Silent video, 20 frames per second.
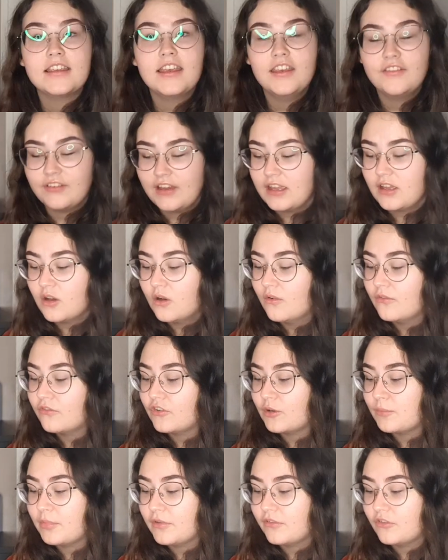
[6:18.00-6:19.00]
If I go for
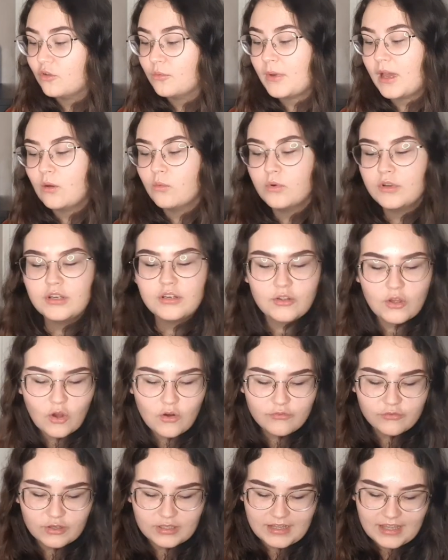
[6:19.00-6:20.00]
a perfume, I wouldn't go
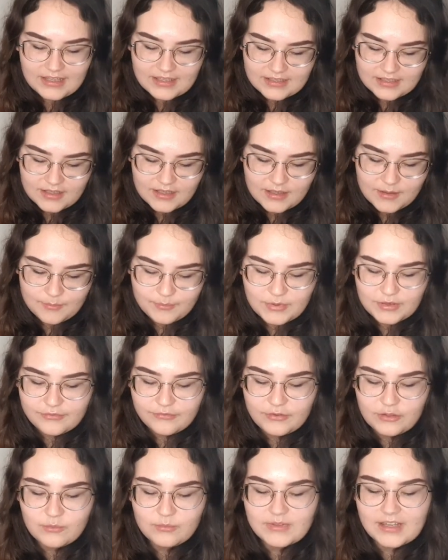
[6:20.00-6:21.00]
for like a
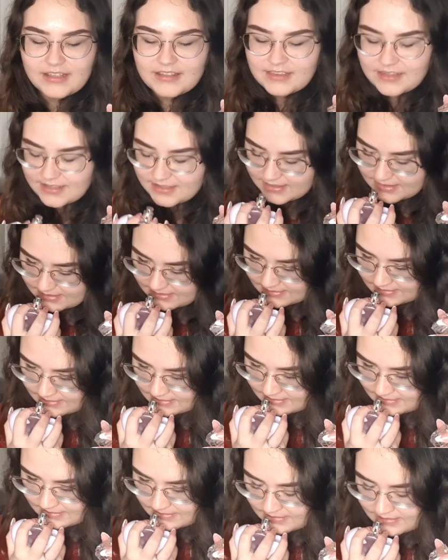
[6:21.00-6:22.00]
perfume like this.
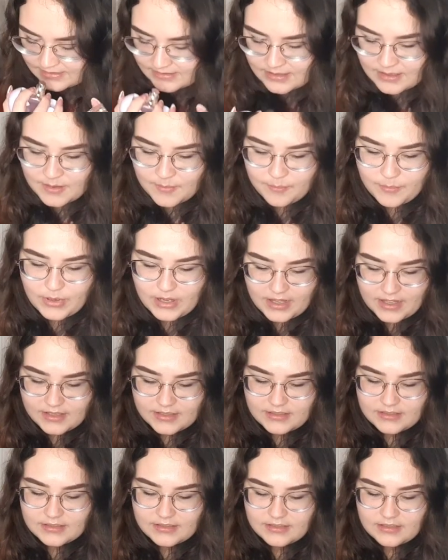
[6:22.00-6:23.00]

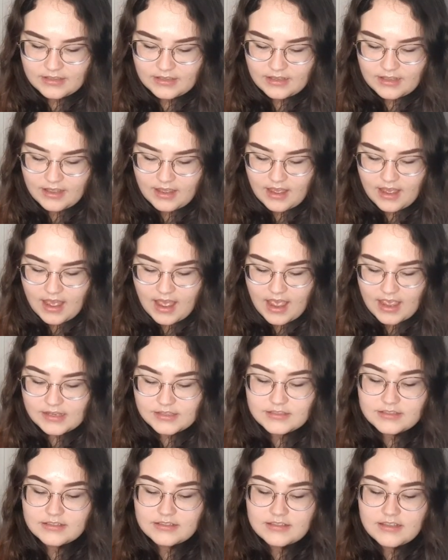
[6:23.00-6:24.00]
But
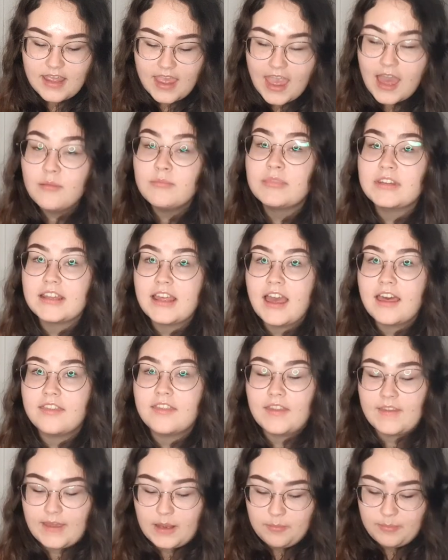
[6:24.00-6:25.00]
I am glad
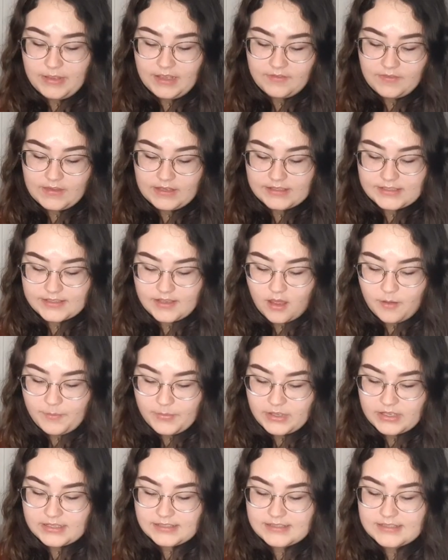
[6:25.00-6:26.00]
that I picked this up
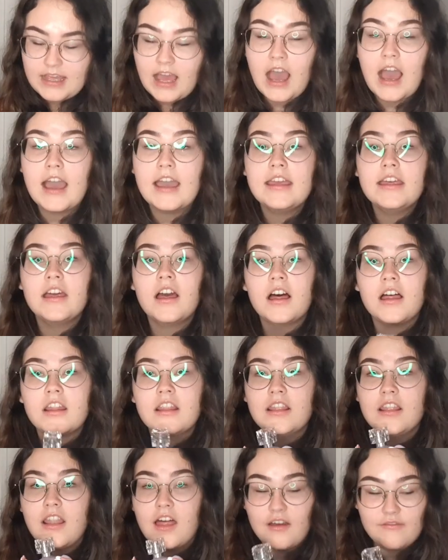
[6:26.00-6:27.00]
because I
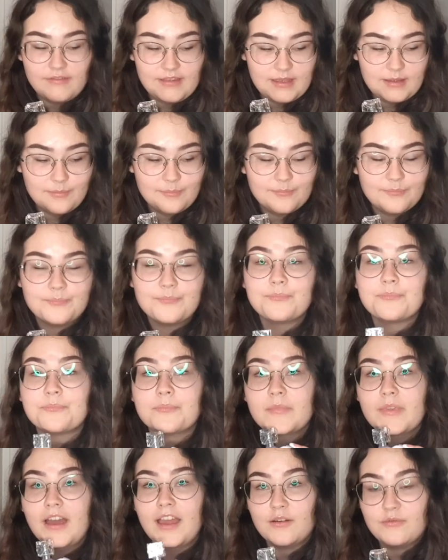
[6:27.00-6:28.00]
love it.
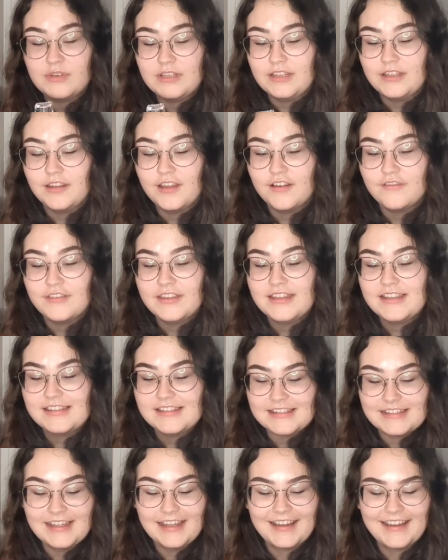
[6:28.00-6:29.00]
I really love
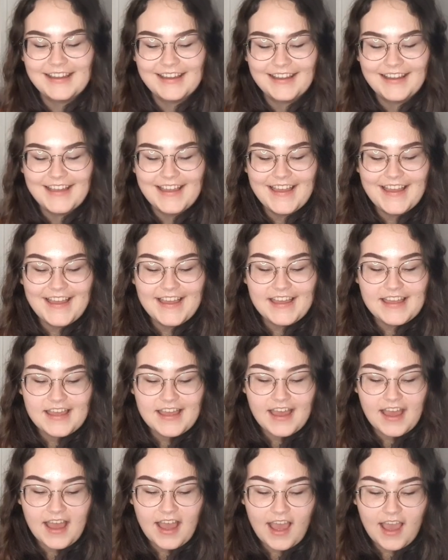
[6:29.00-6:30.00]
this.
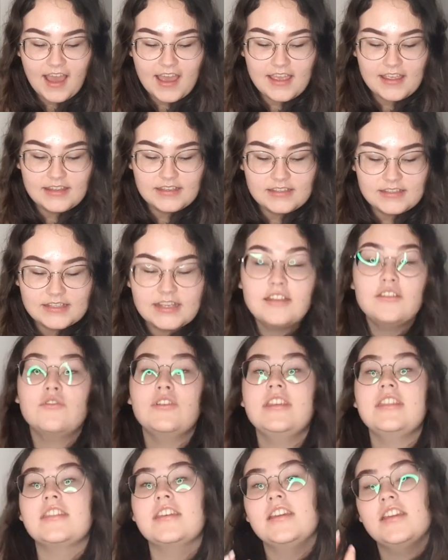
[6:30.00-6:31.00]
I
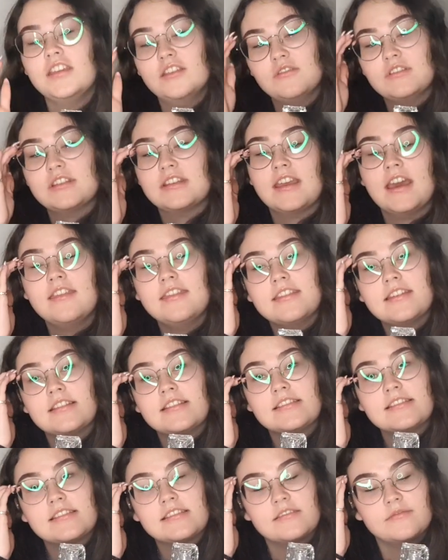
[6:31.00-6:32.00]
genuinely think you should get
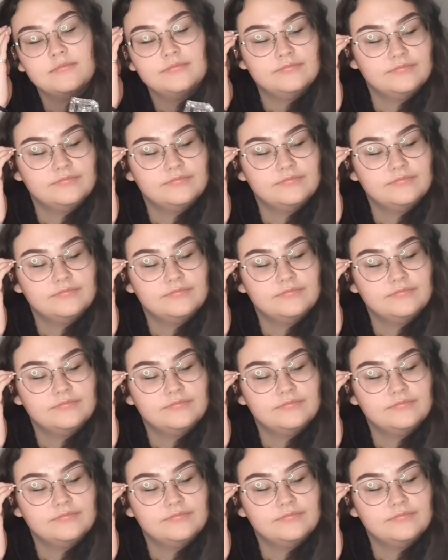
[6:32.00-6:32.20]
this.